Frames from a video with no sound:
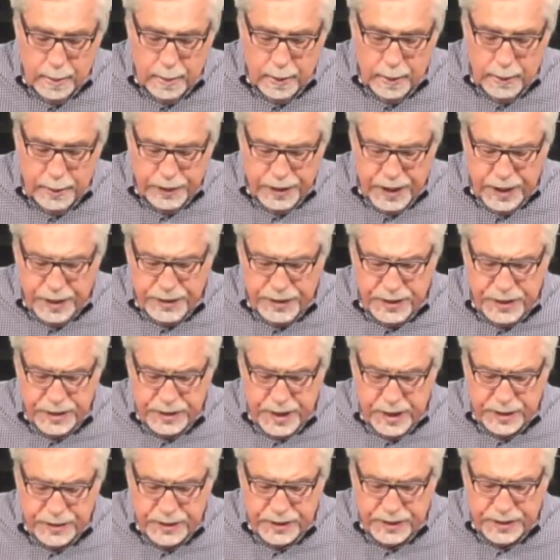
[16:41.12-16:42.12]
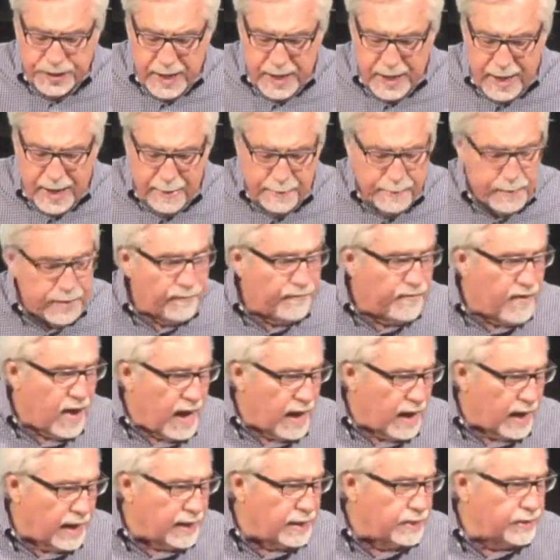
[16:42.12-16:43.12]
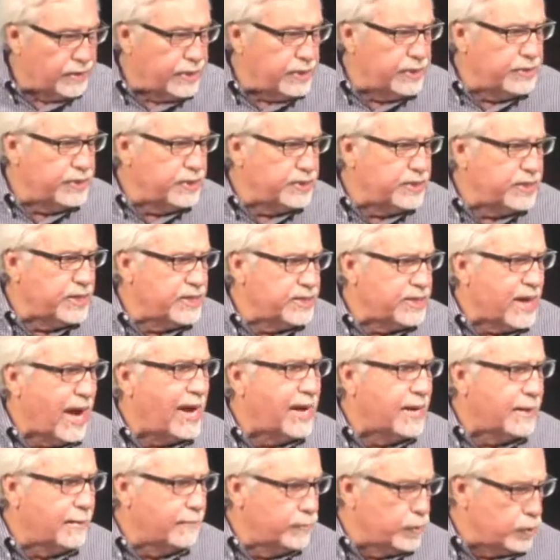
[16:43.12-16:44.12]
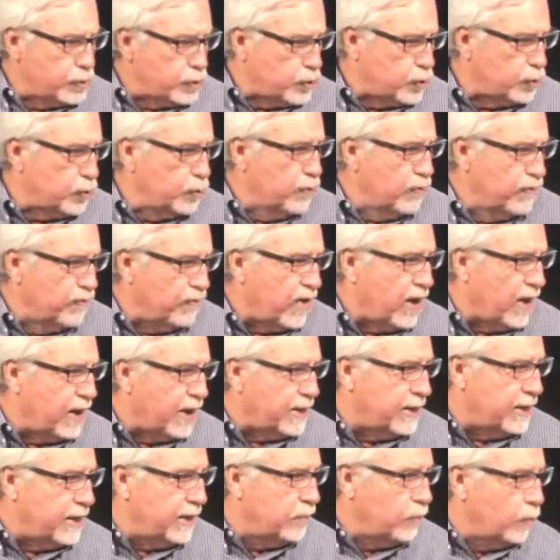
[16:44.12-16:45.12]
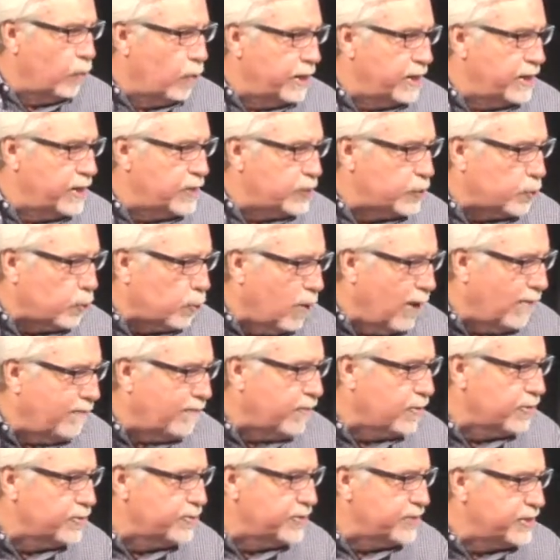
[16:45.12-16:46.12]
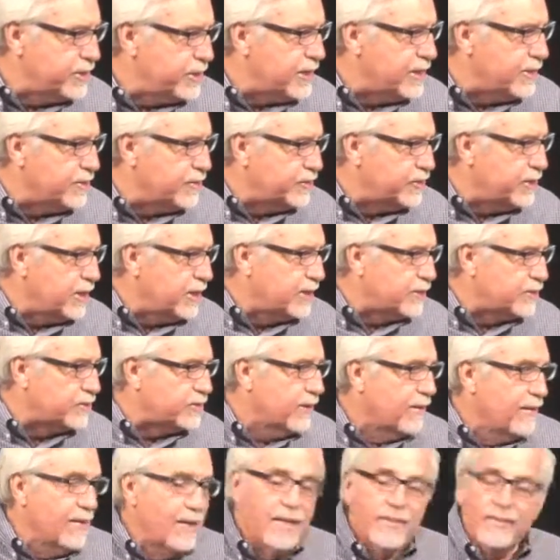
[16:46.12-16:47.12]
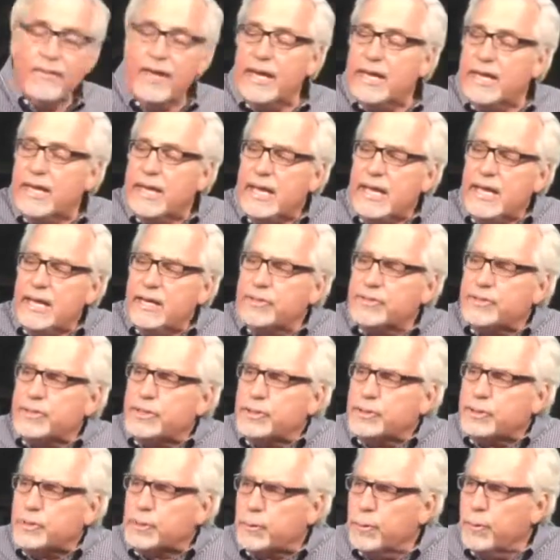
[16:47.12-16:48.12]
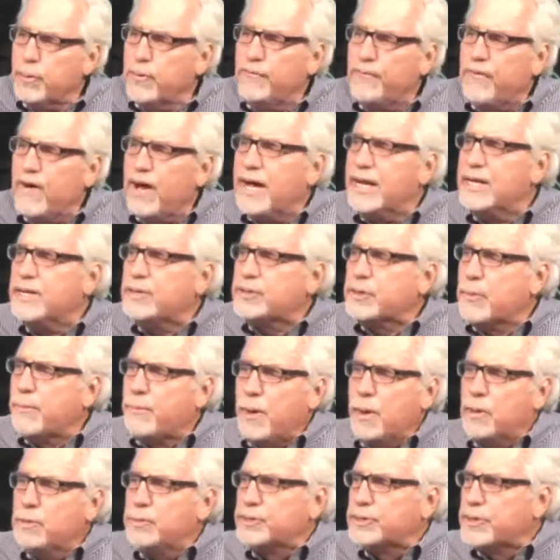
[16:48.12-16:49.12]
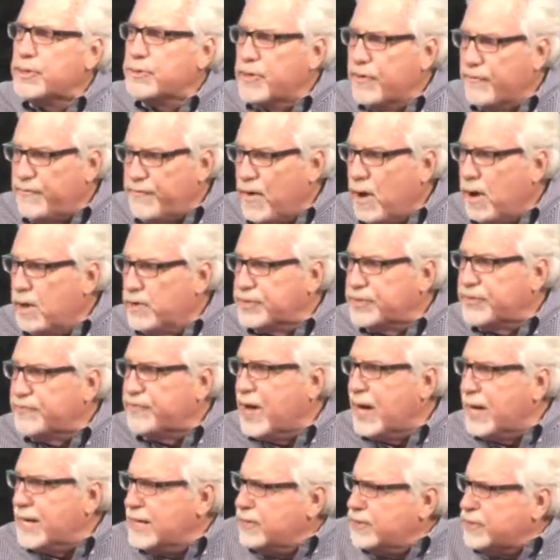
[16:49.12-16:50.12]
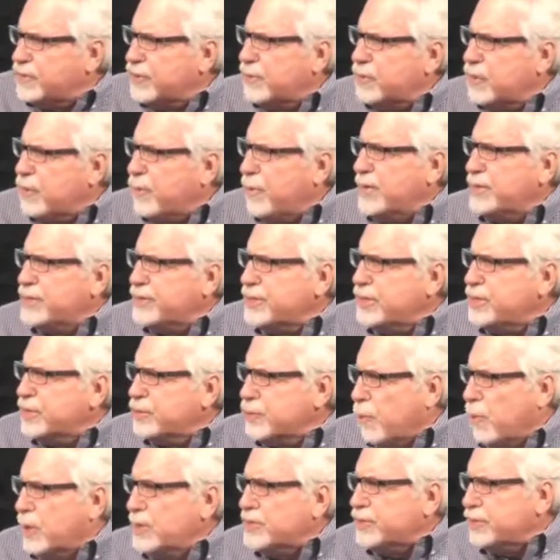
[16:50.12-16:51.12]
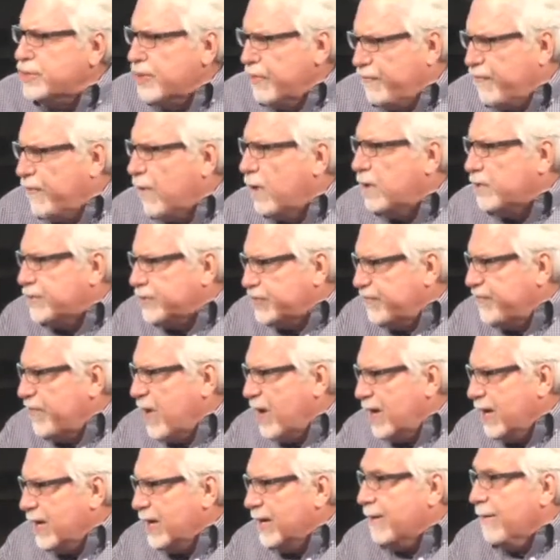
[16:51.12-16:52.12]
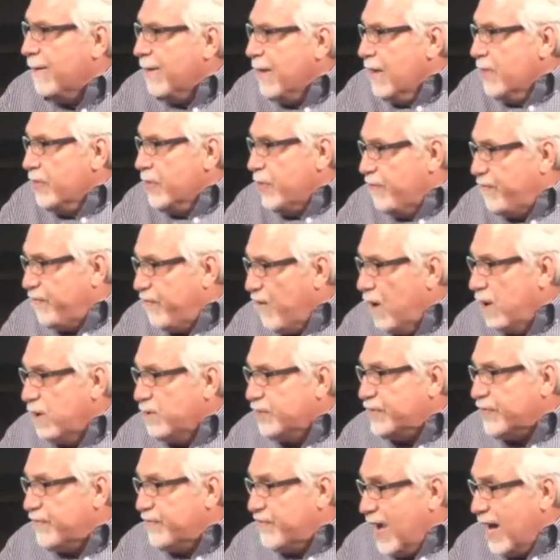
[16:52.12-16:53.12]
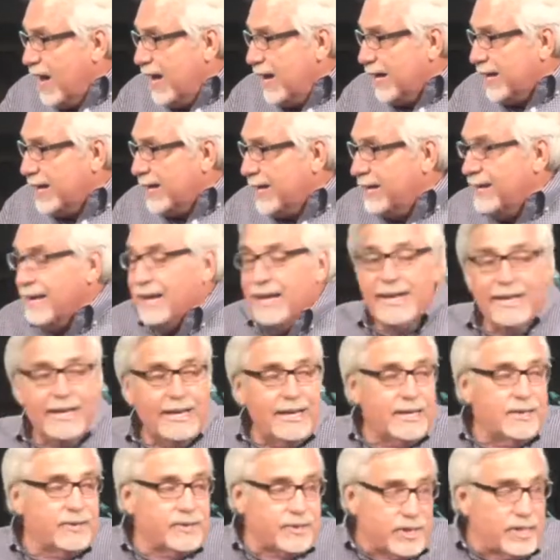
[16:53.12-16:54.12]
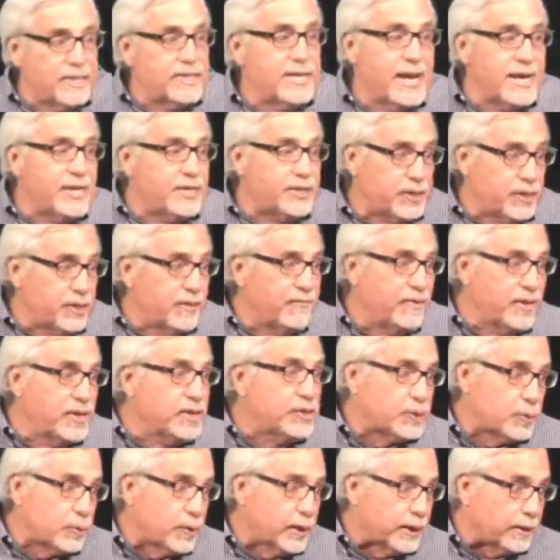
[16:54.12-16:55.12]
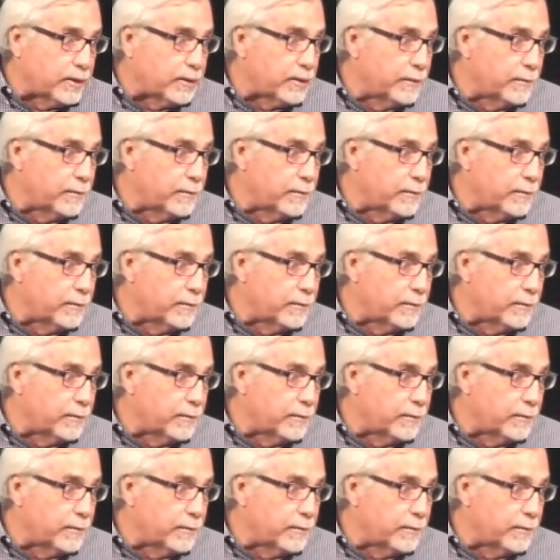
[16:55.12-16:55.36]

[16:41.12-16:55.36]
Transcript: Jesus doesn't say, I'm the vine. Jesus says, I am the true vine. And what he's referencing is this that he is the true vine as opposed to the false vine. And so the question is, what's the false vine? The false vine is the nation of Israel.